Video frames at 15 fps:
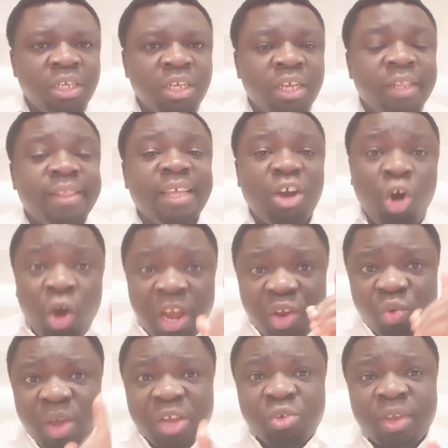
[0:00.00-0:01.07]
The only
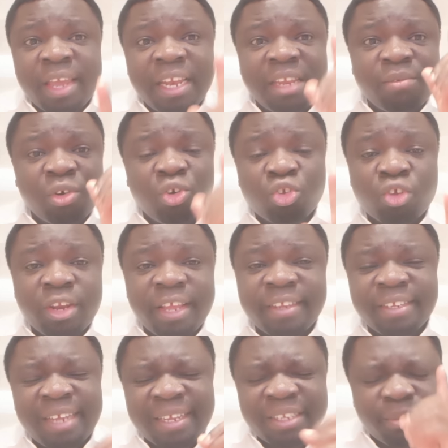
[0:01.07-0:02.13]
way to kill devolution is
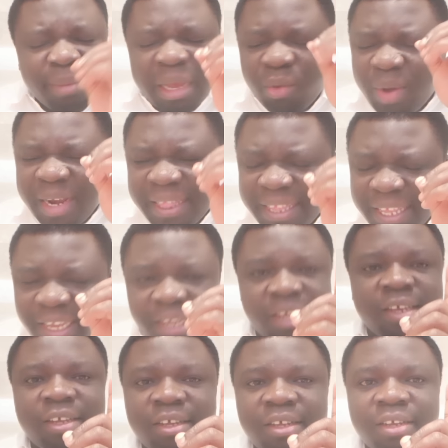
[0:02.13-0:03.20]
just by one thing:
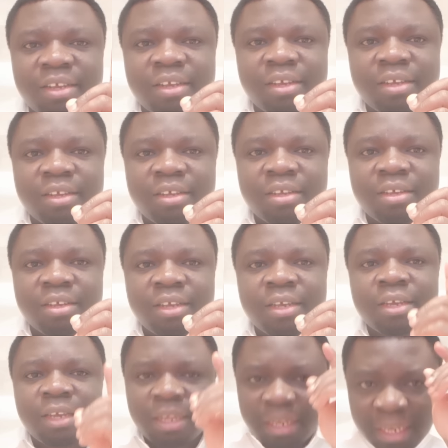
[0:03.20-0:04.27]

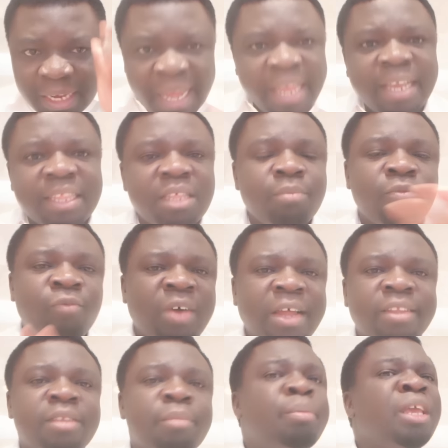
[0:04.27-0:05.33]
denying them
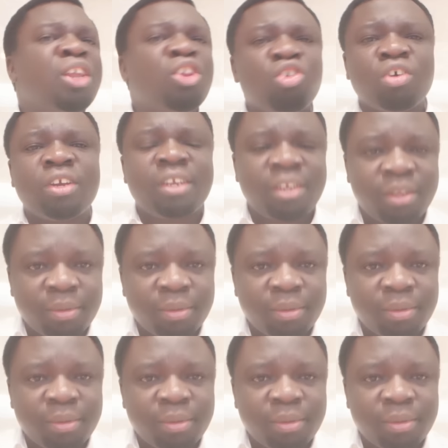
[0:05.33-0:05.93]
funds. Period.